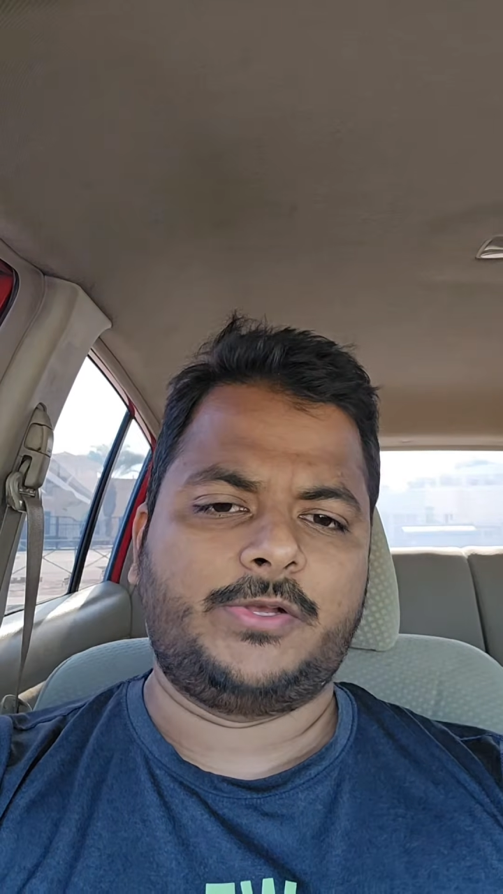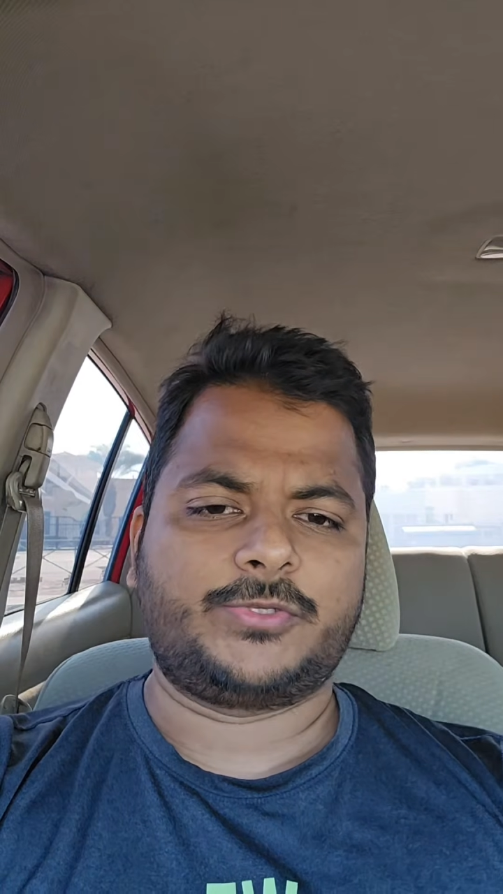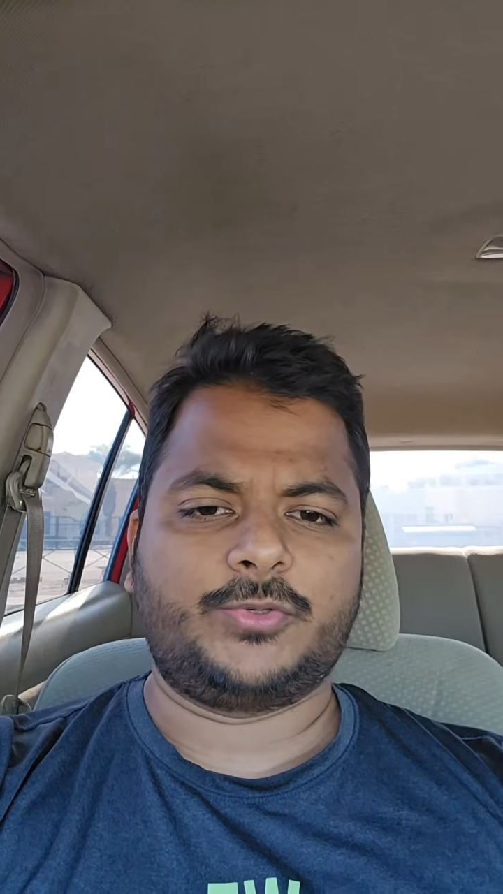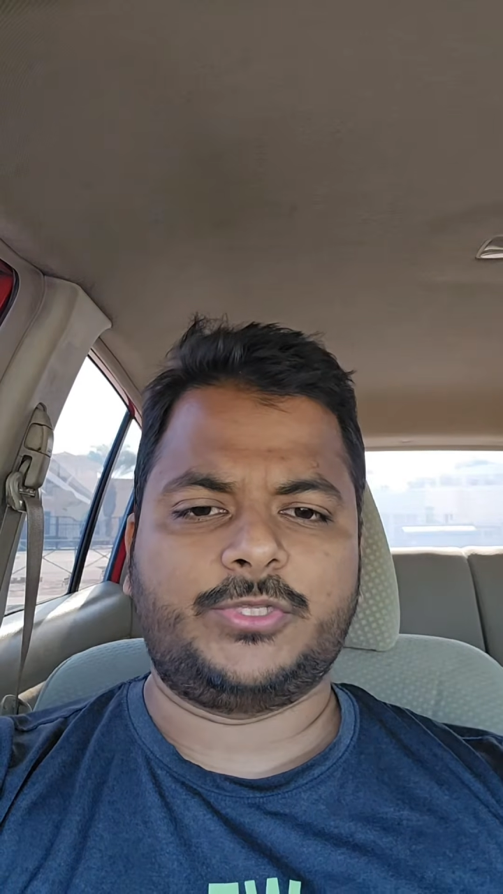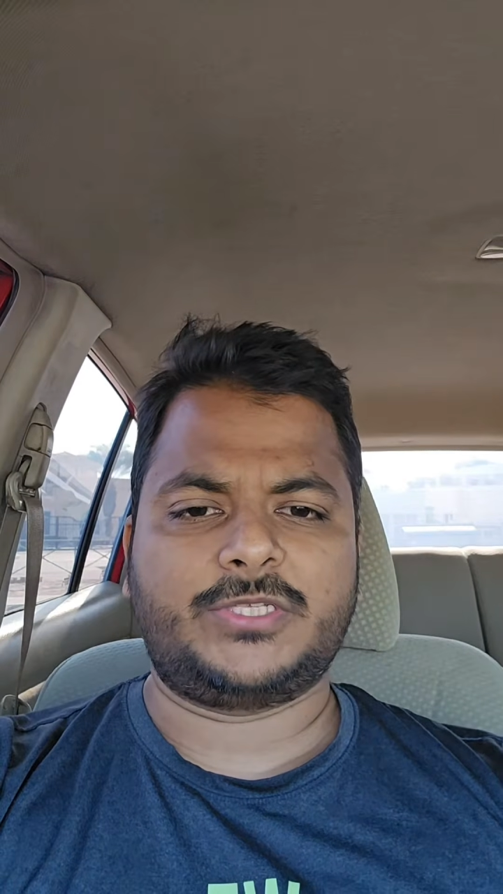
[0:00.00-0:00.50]

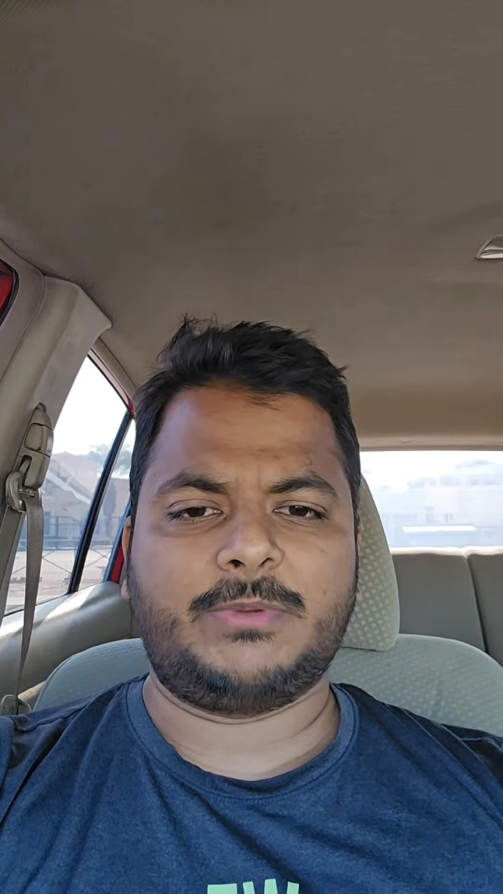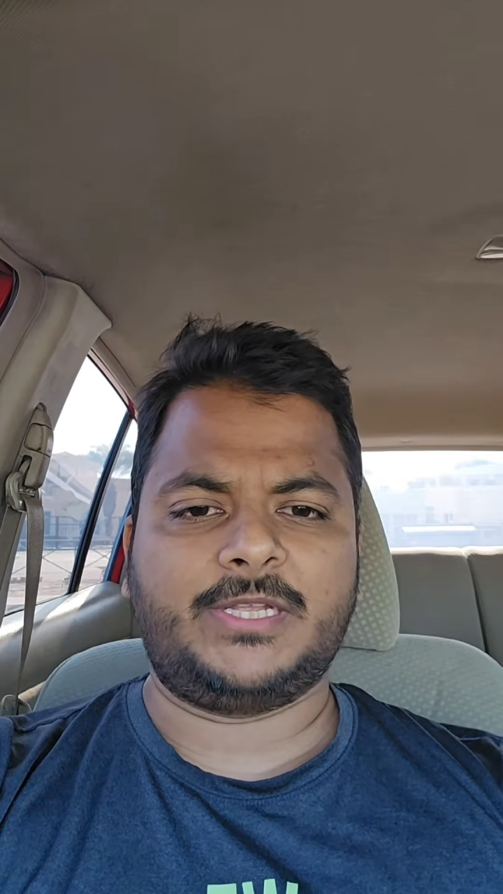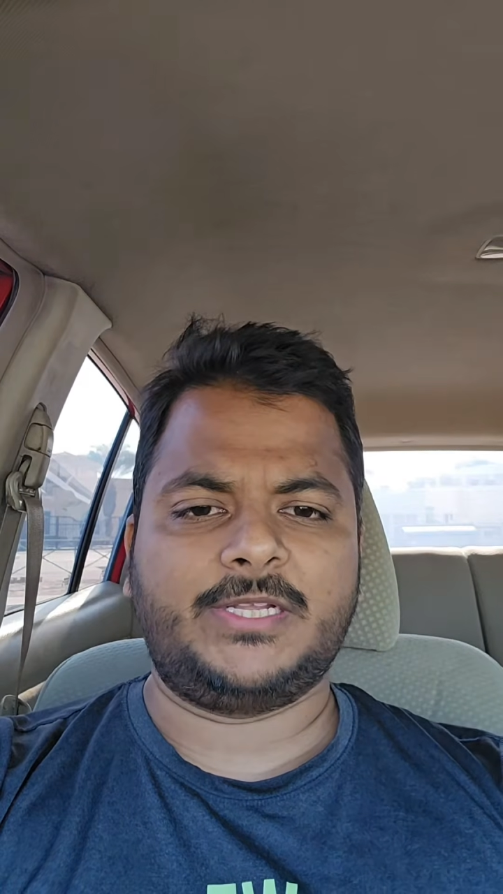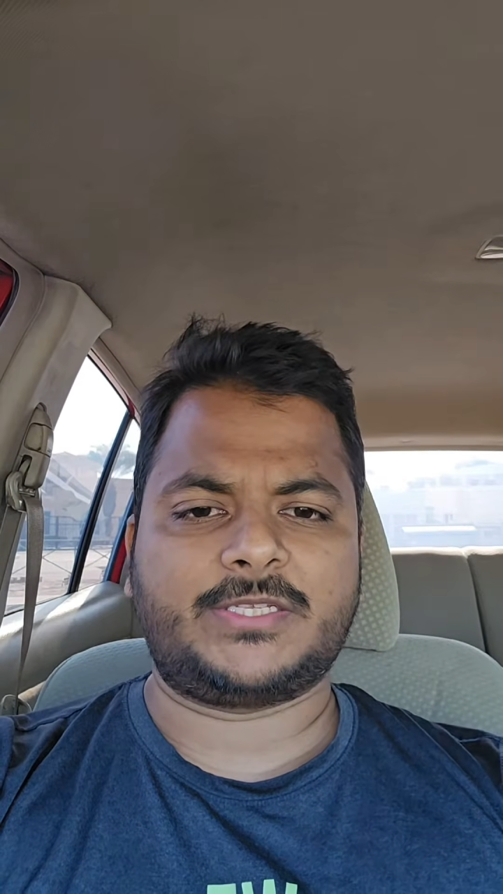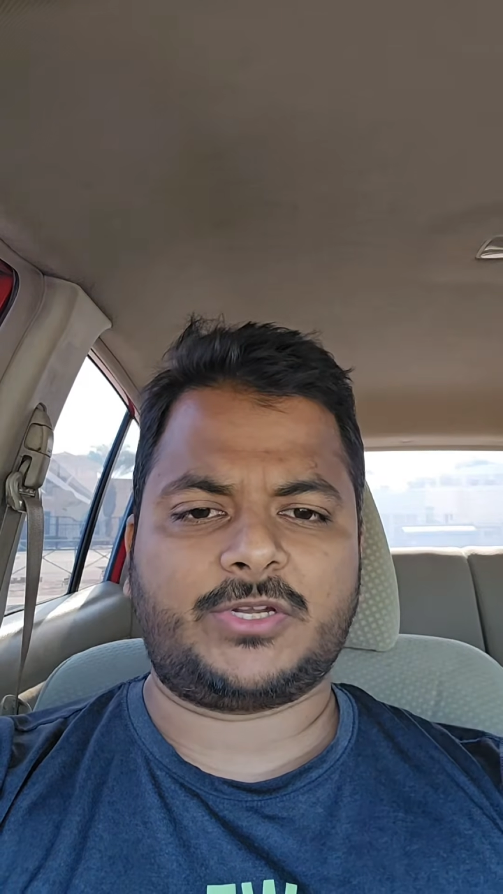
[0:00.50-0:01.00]
So this
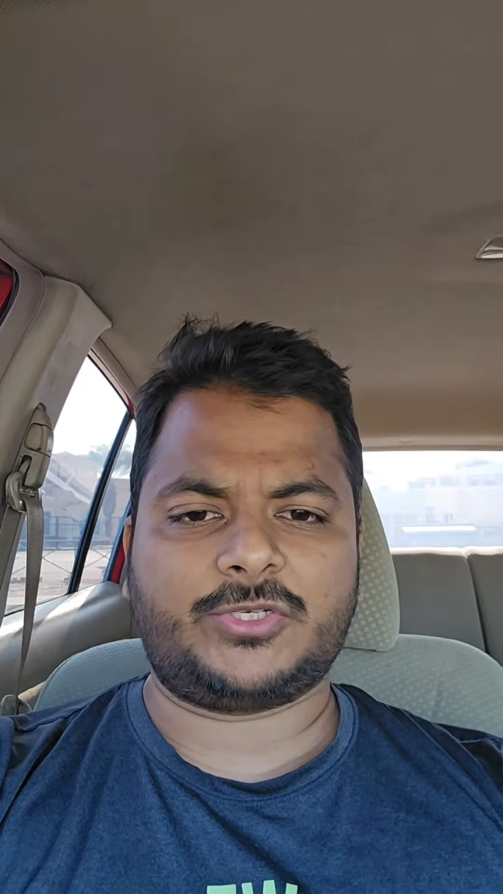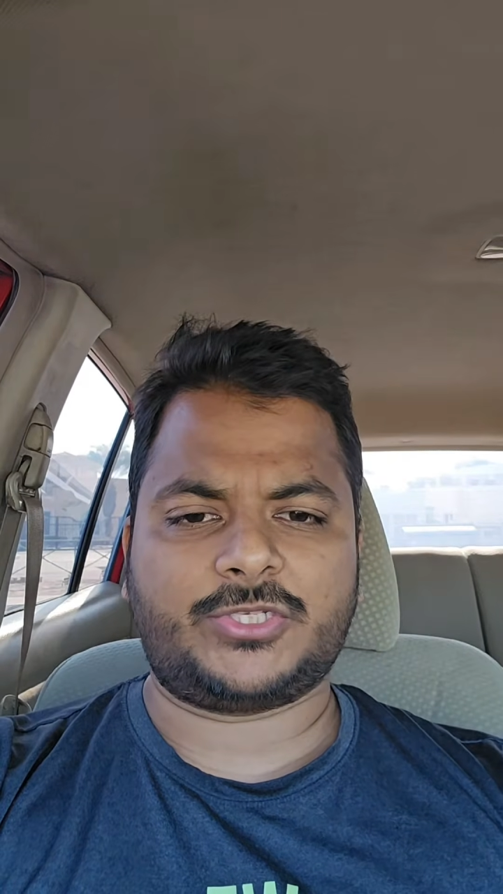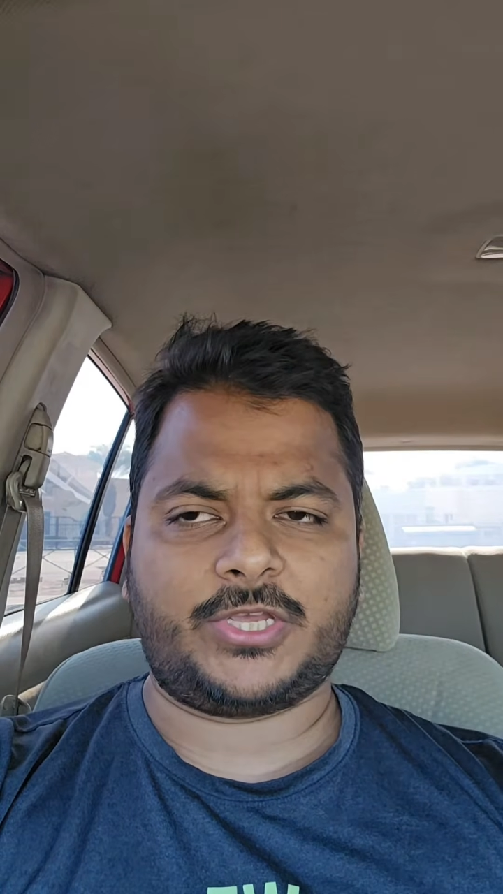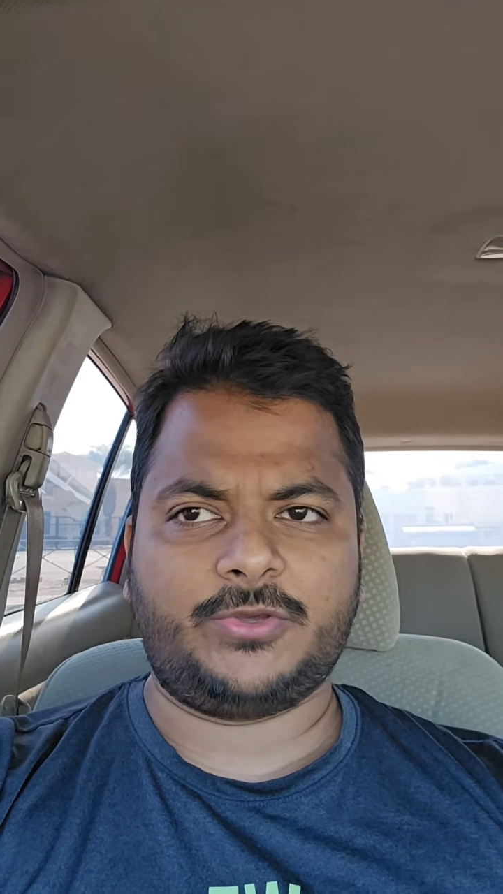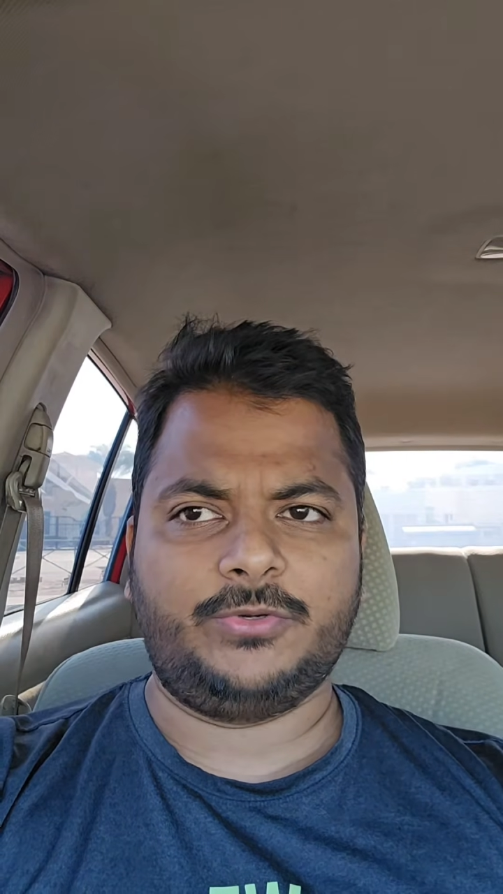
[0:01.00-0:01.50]
method is not
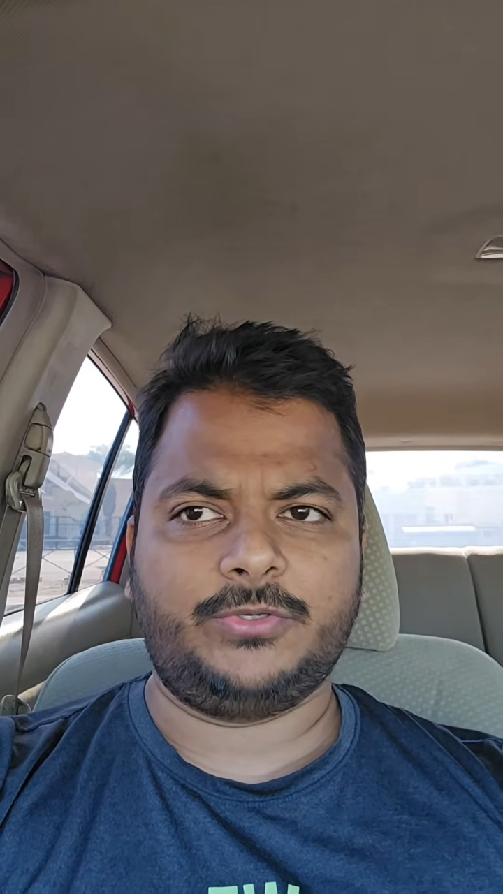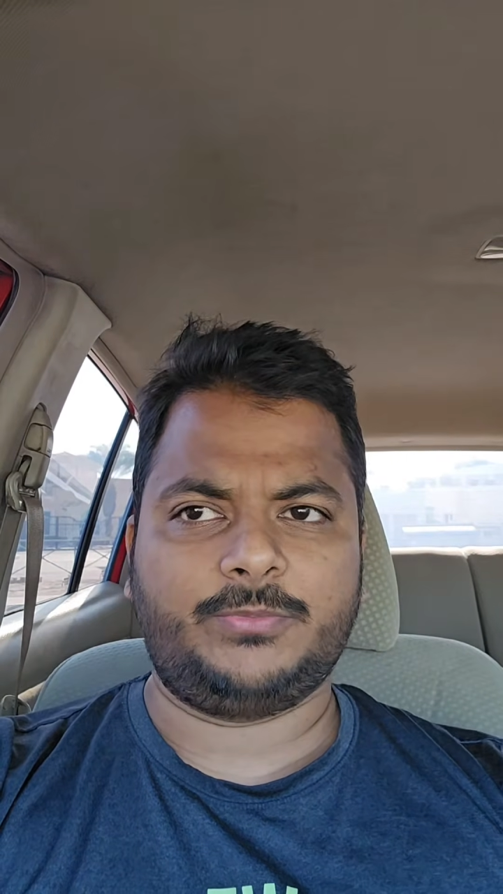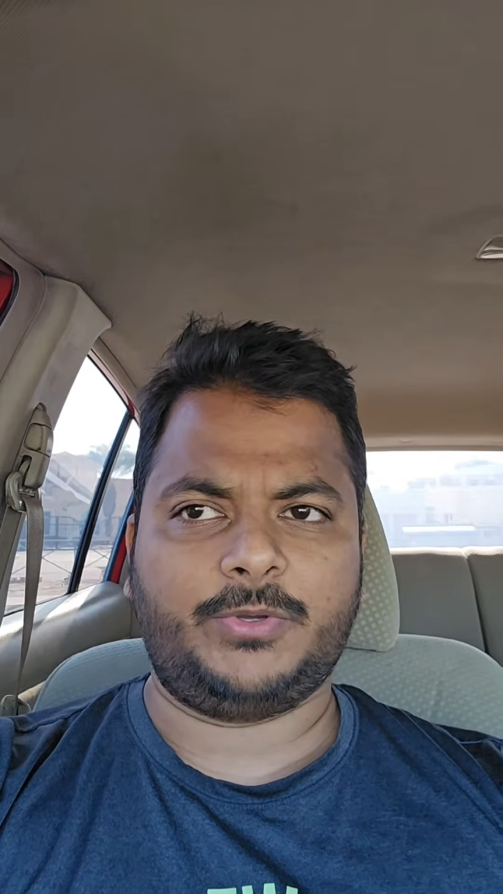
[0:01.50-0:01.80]
secure